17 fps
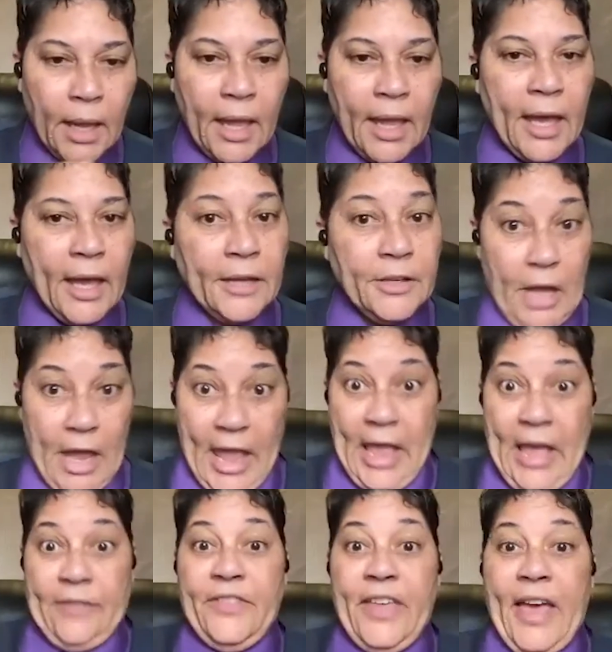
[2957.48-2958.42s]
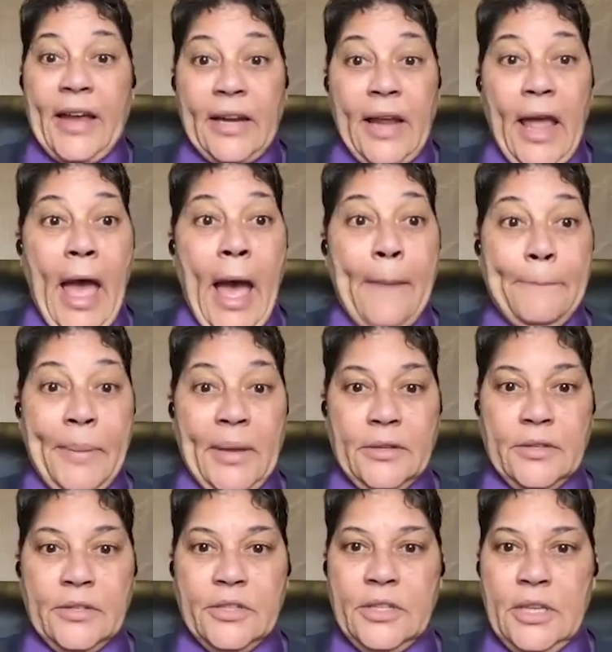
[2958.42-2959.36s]
and that
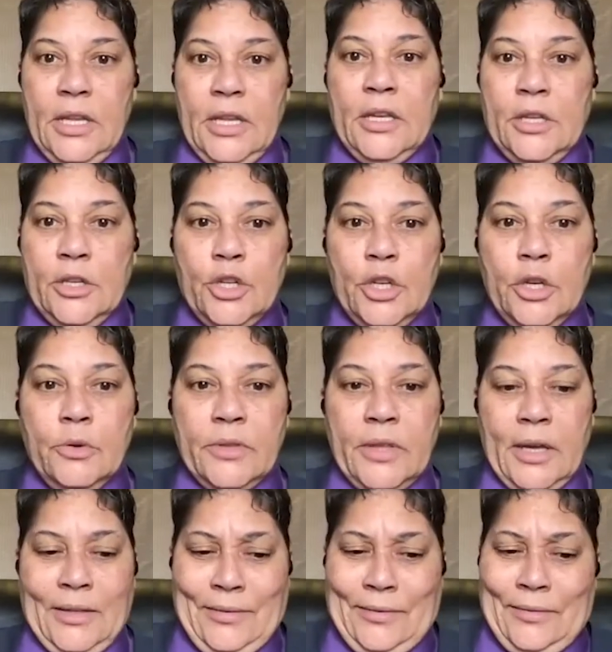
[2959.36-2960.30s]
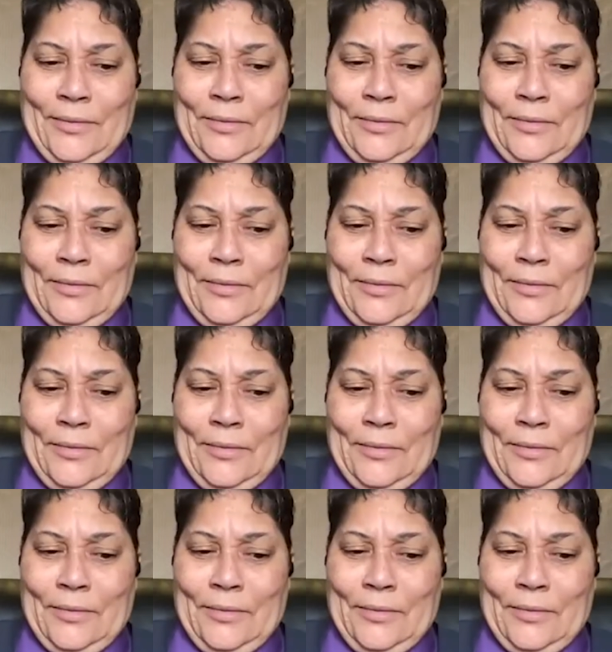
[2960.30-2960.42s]
happens in you, that